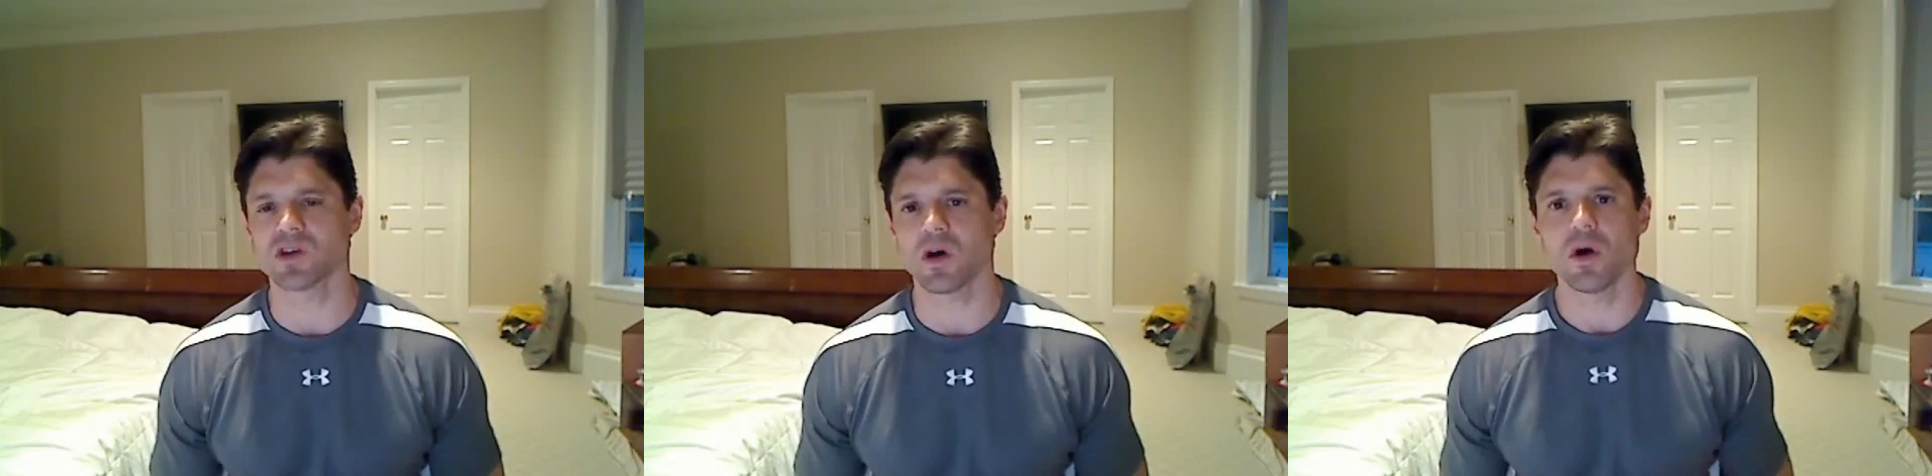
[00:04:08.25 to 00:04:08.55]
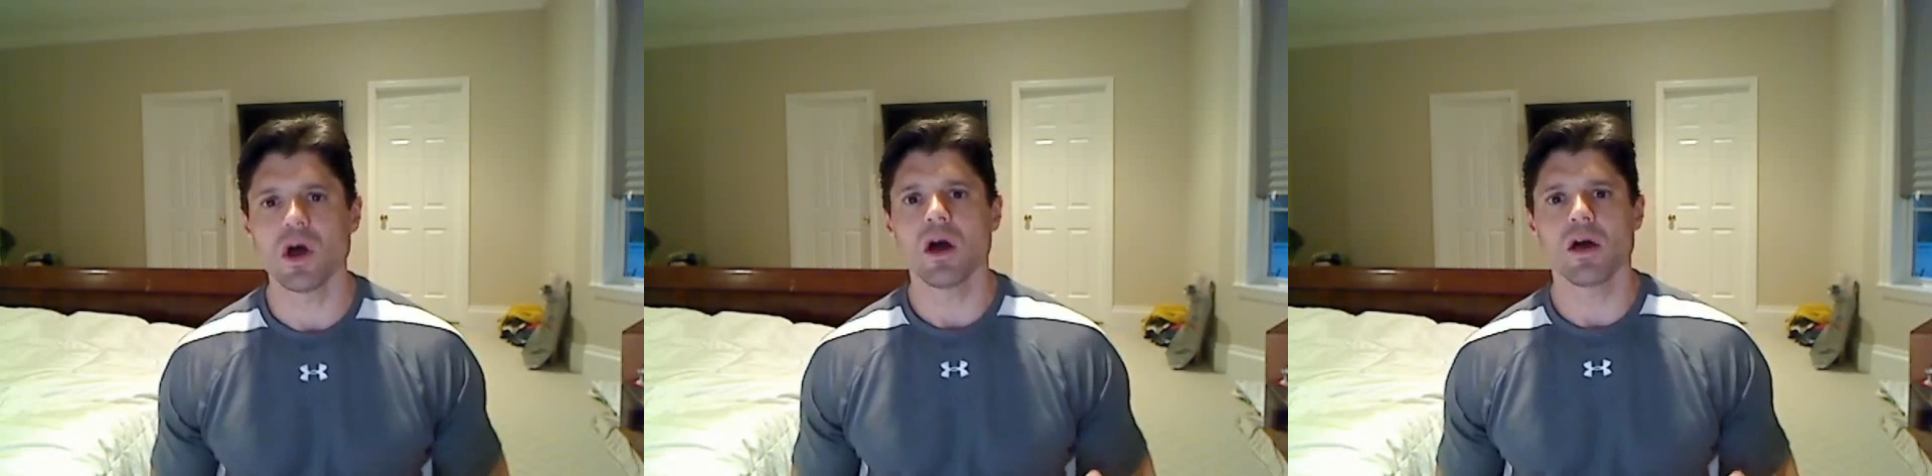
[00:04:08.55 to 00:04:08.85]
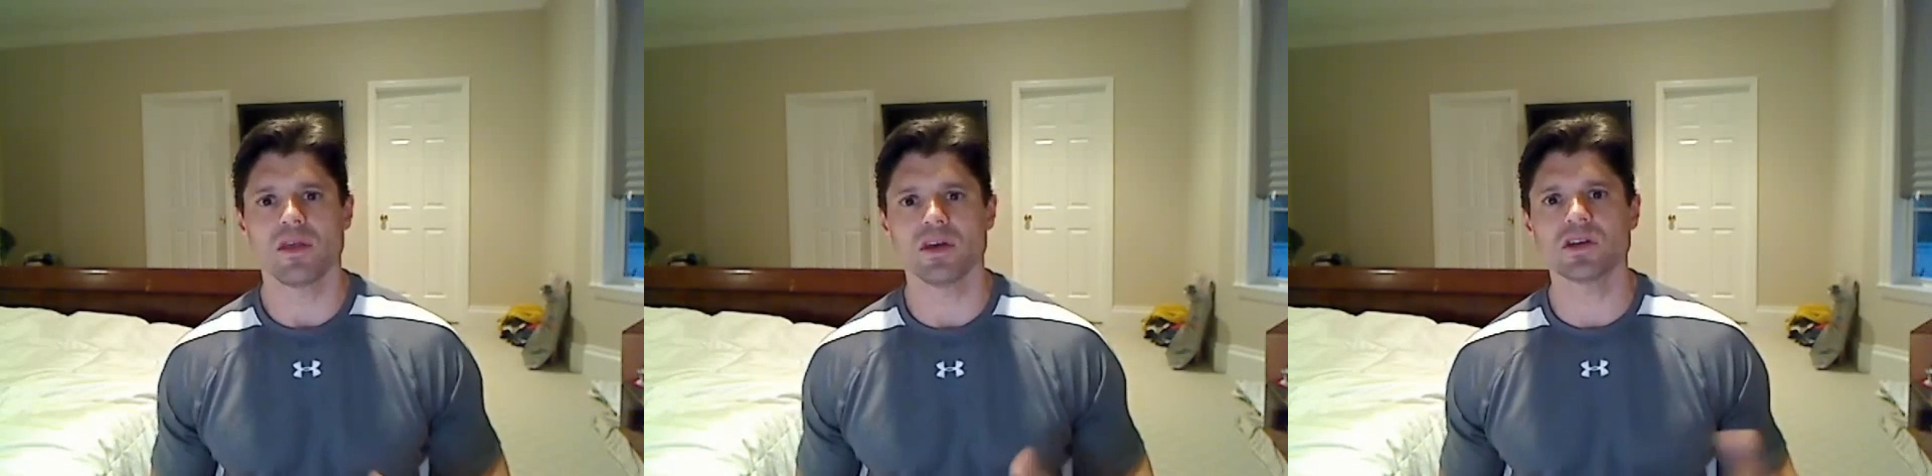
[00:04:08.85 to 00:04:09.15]
So
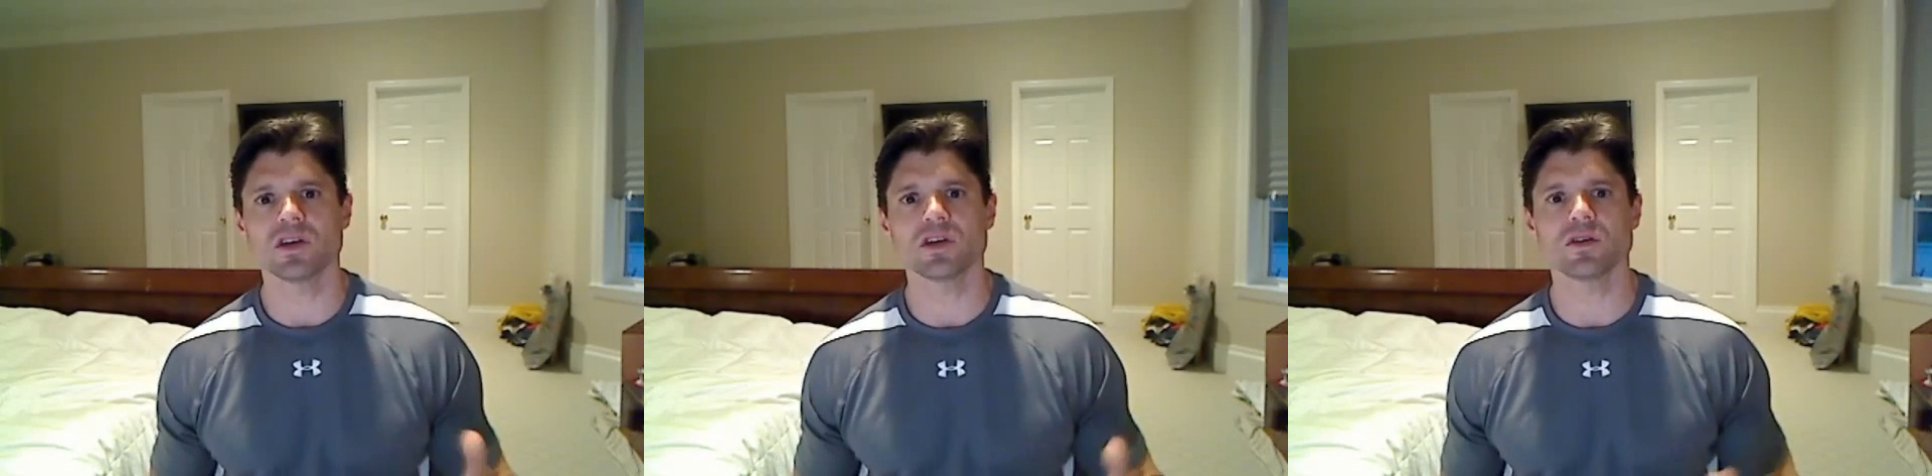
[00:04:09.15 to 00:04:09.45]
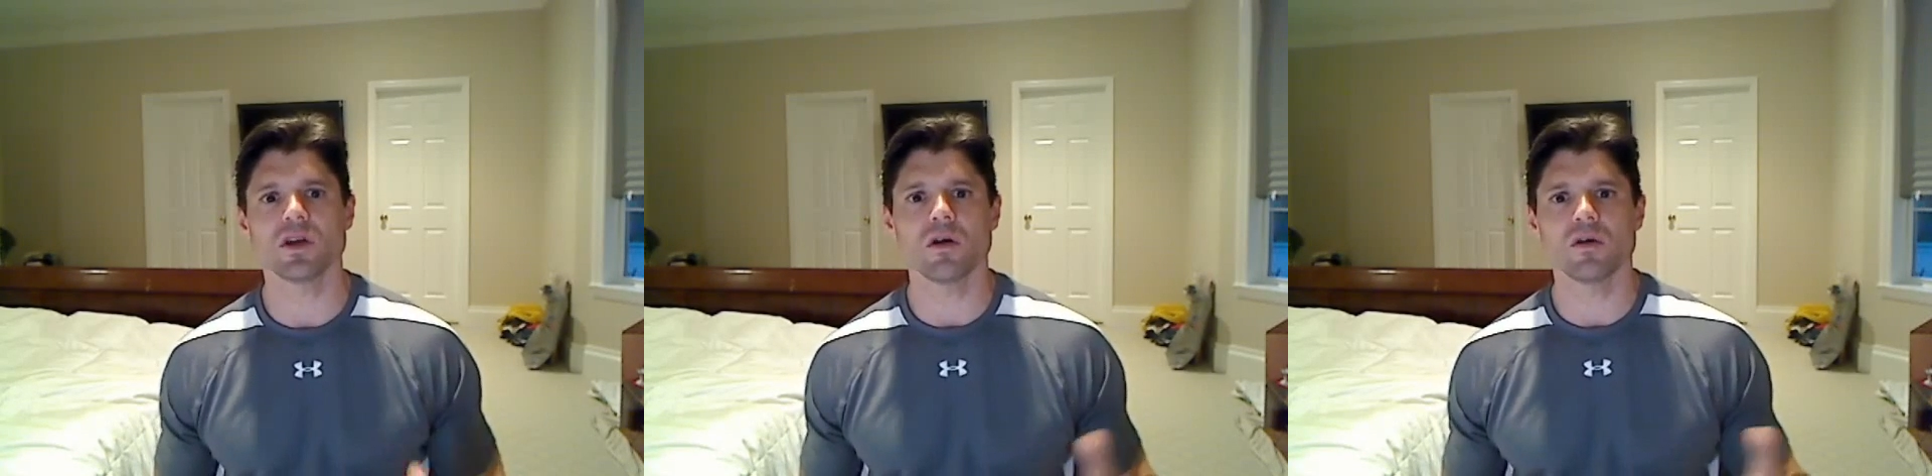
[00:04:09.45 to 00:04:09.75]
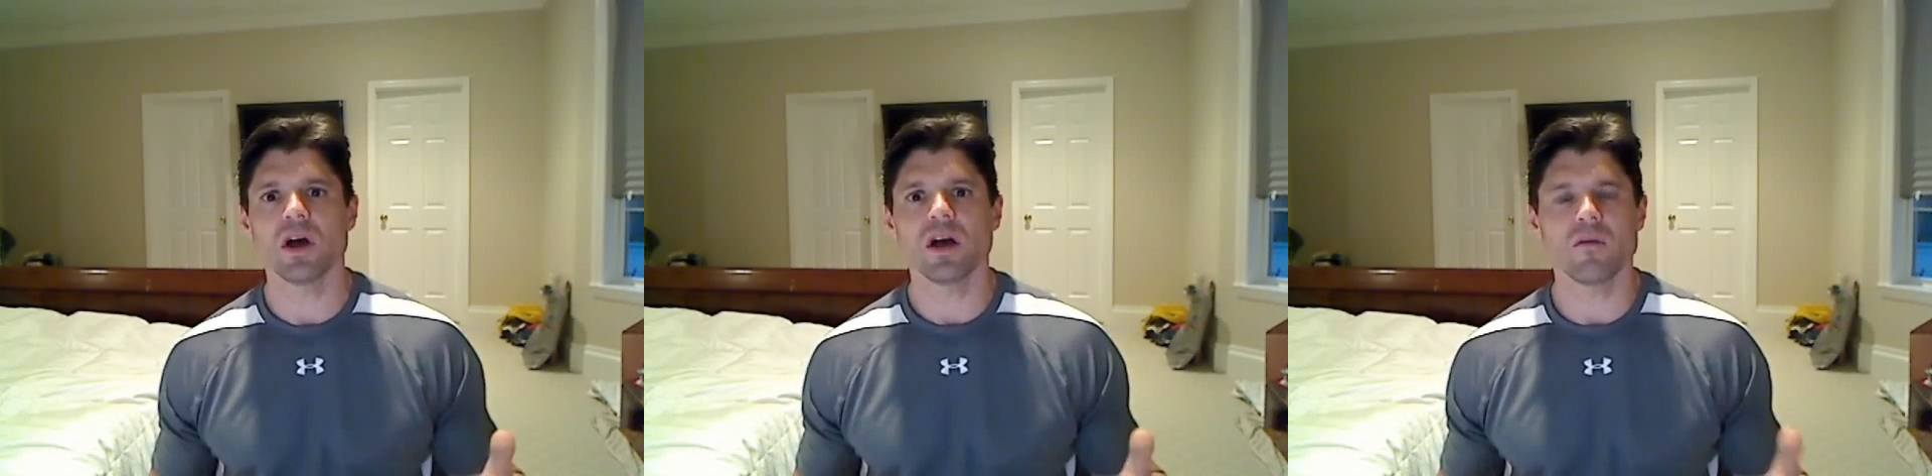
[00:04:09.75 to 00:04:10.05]
this is
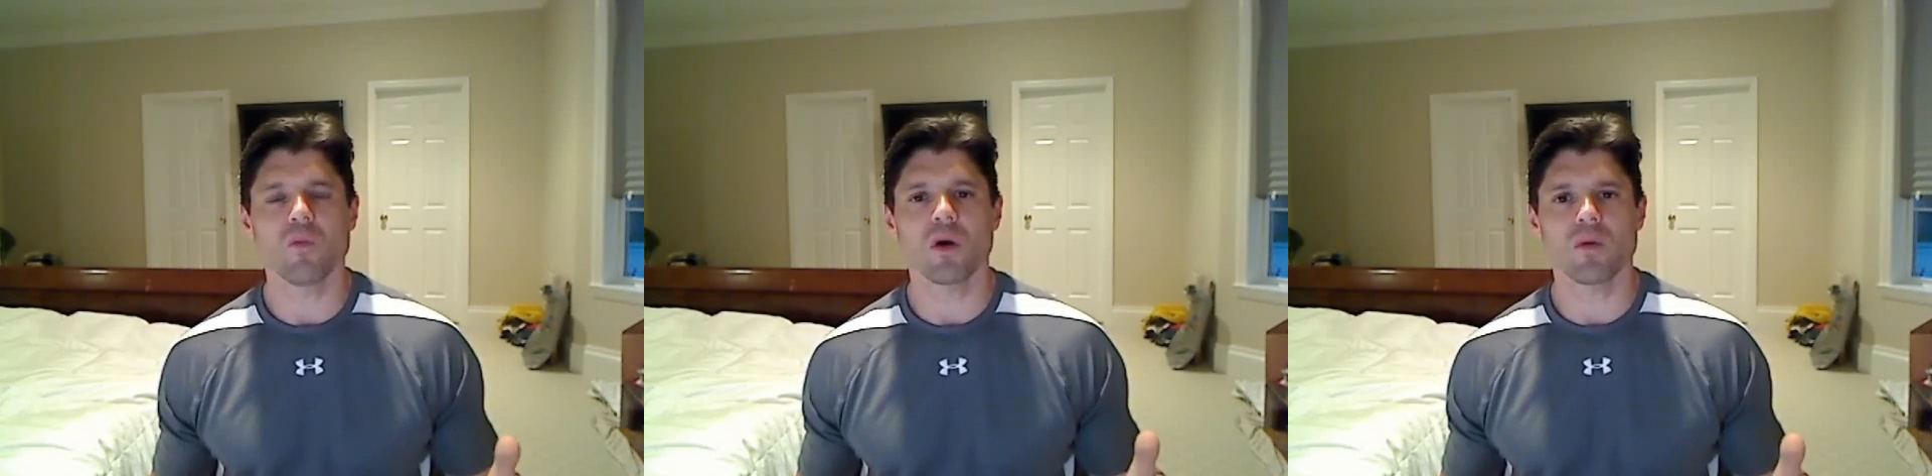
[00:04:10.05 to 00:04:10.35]
more